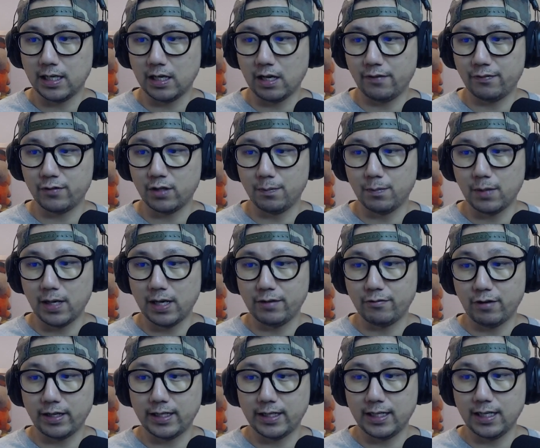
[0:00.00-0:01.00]
I've got mine
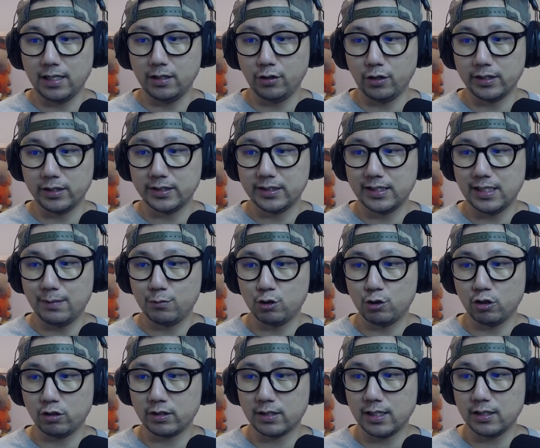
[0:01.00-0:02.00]
right here, non-Steam
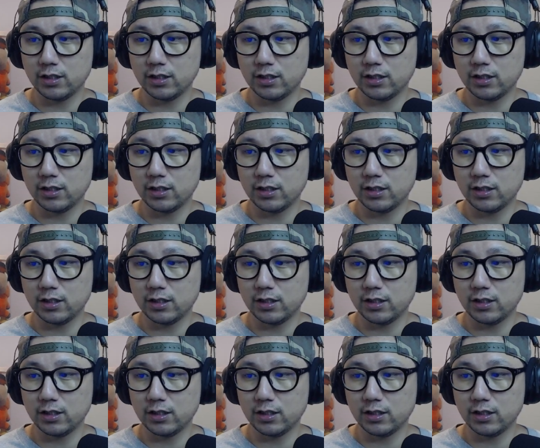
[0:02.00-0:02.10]
shortcut,